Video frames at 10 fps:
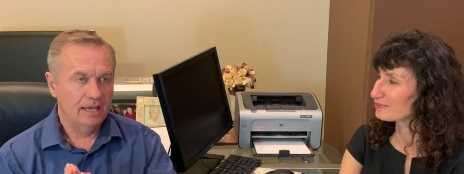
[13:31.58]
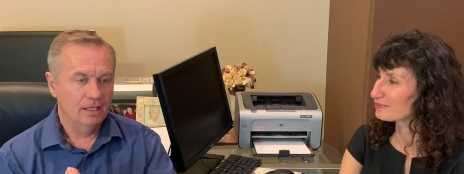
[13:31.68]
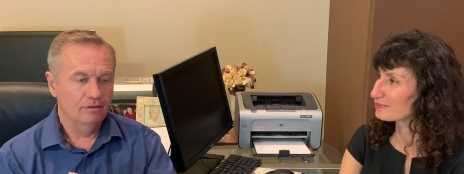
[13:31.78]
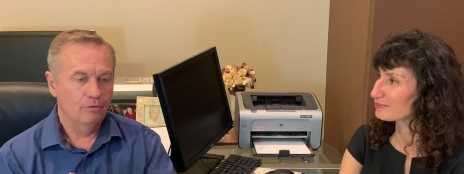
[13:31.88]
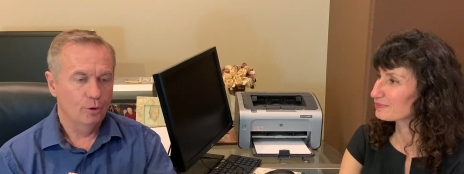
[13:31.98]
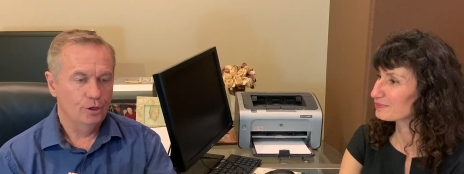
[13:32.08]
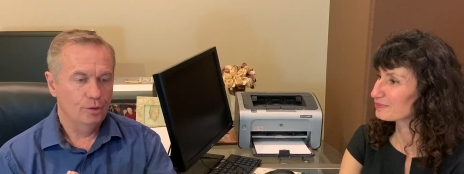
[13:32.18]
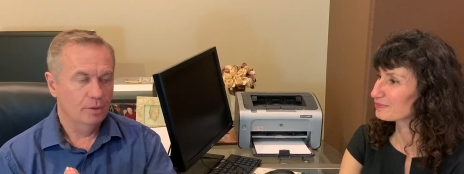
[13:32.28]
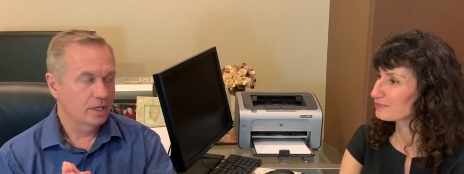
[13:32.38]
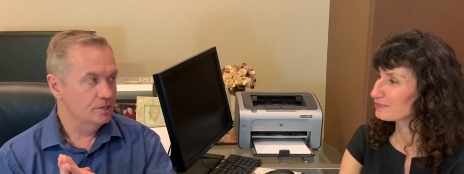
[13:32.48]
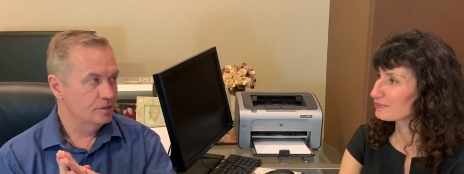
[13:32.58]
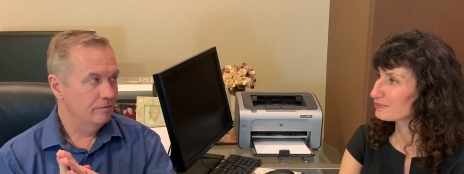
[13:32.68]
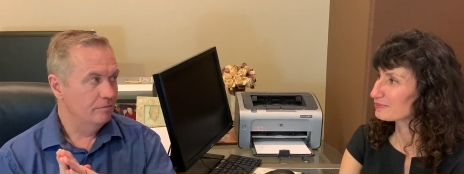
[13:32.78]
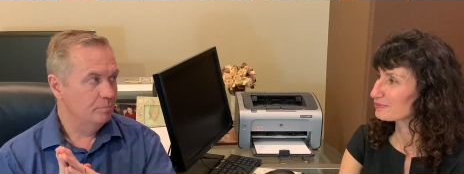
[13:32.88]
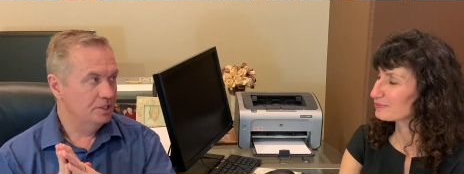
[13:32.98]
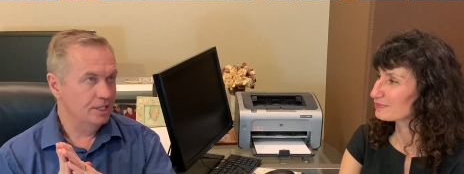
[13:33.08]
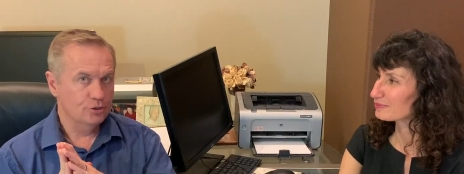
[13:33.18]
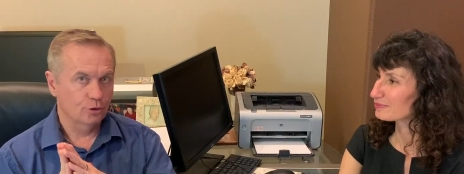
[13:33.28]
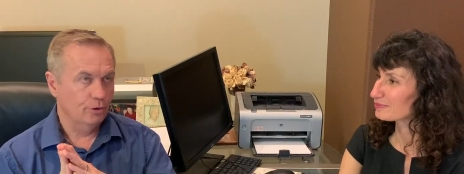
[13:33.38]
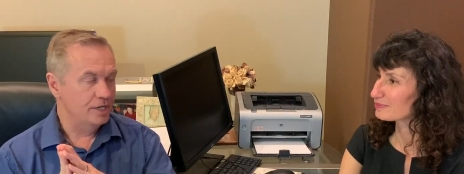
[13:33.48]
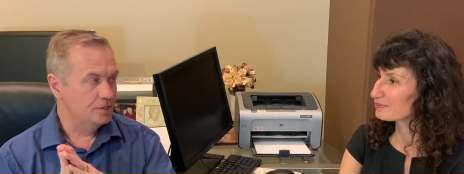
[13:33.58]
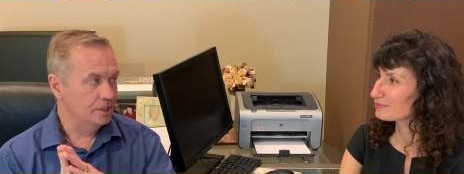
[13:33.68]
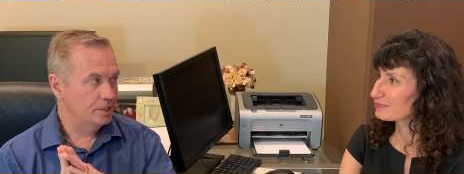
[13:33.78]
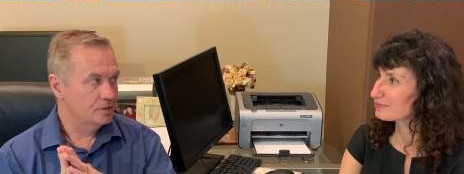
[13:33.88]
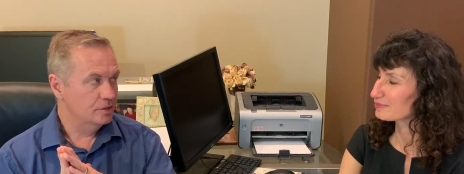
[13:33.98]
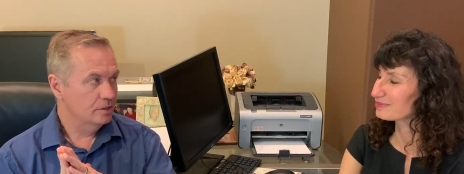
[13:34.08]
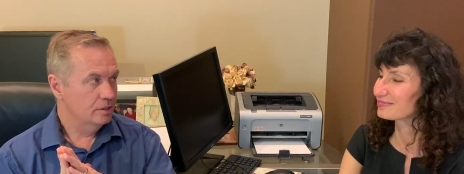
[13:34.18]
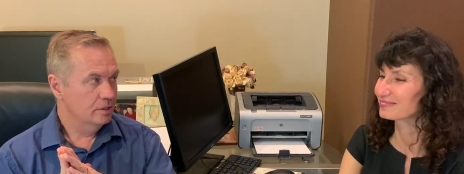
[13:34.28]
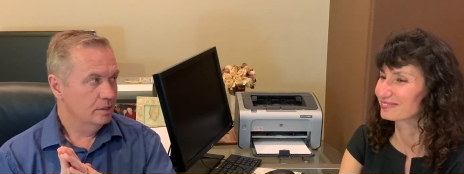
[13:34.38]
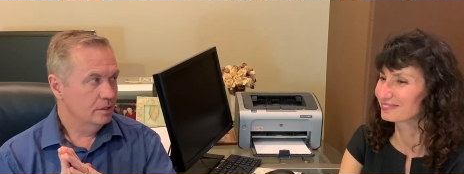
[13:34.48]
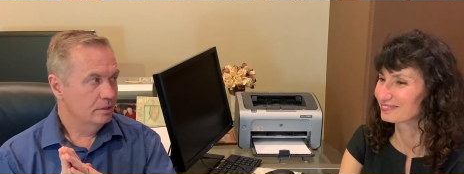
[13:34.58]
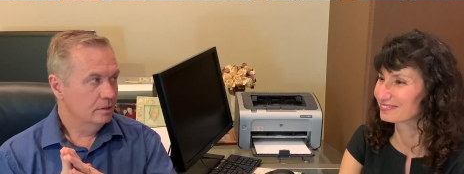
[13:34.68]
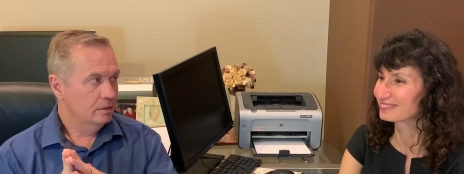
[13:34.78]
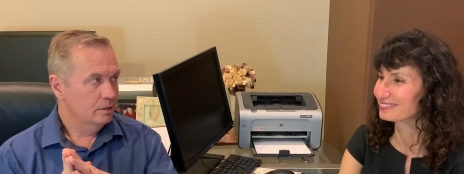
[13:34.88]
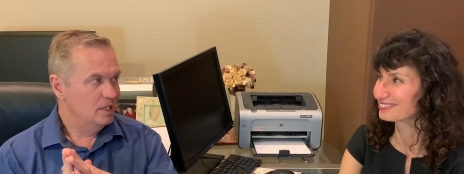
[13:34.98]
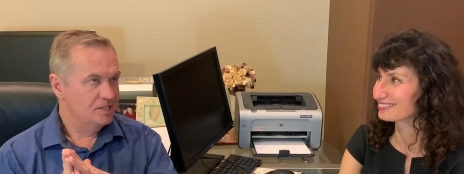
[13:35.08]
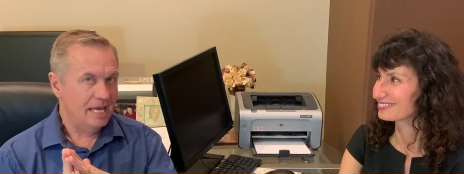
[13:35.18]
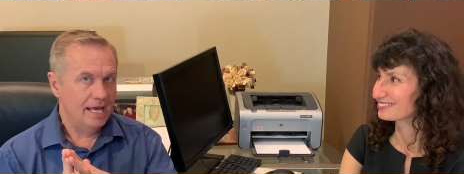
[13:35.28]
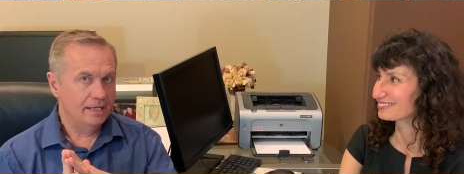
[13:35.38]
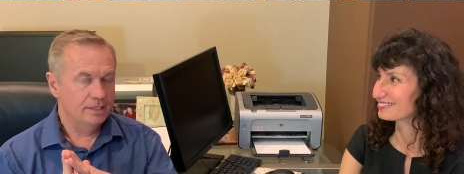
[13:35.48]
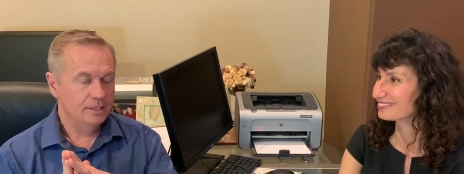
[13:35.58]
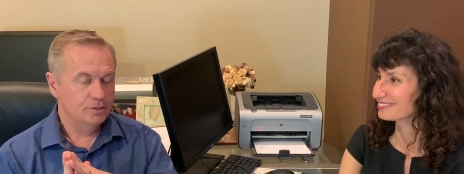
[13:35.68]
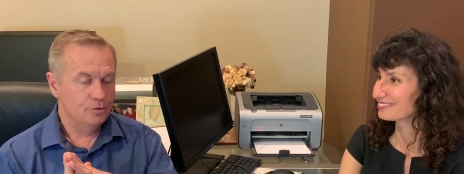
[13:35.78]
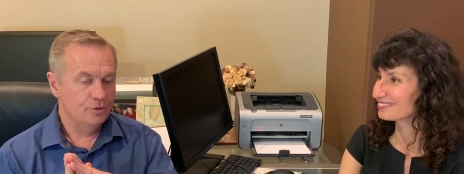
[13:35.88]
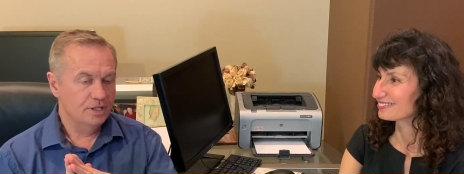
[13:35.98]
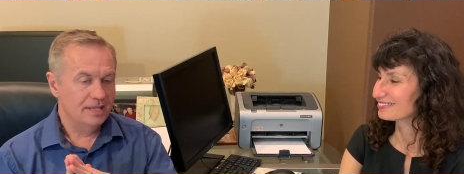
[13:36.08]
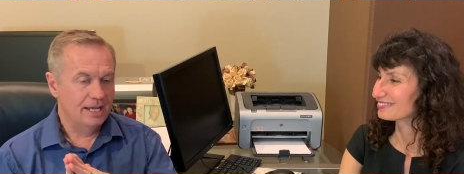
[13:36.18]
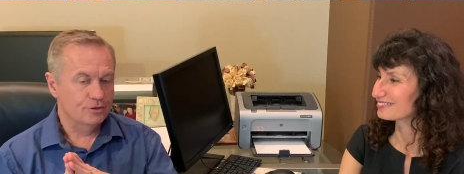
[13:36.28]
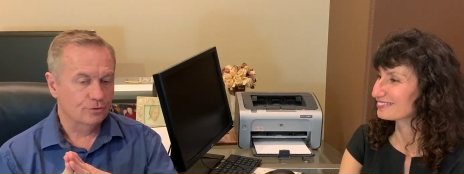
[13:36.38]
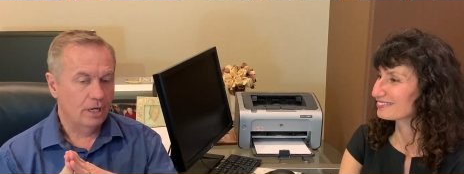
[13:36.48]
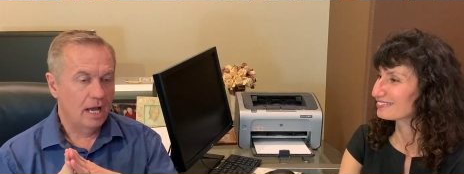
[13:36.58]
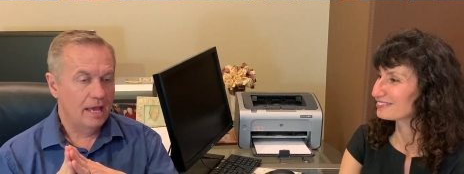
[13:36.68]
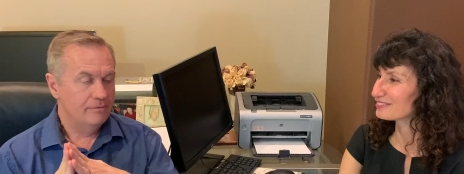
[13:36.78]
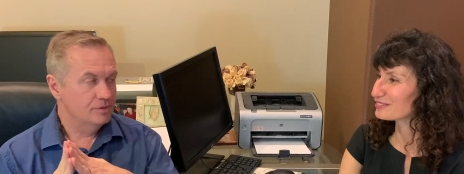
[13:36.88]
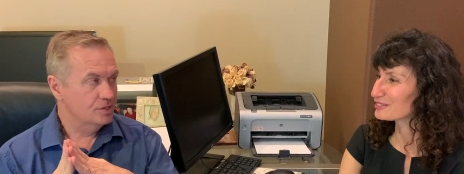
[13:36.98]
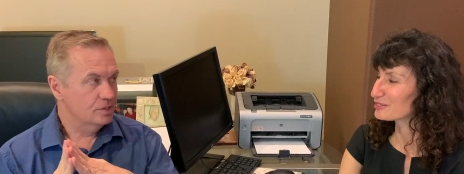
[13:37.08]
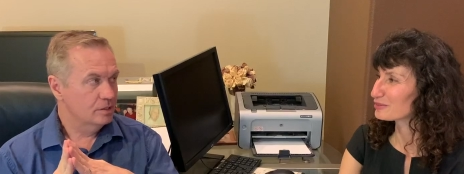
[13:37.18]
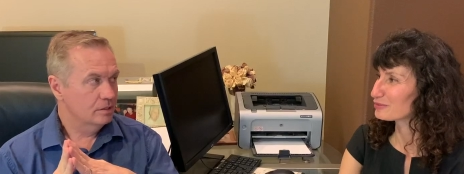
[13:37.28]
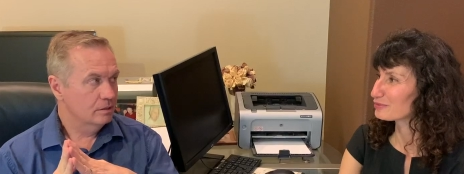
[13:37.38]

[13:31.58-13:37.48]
Speaker 1: California because of potential craziness? Do you think that drives,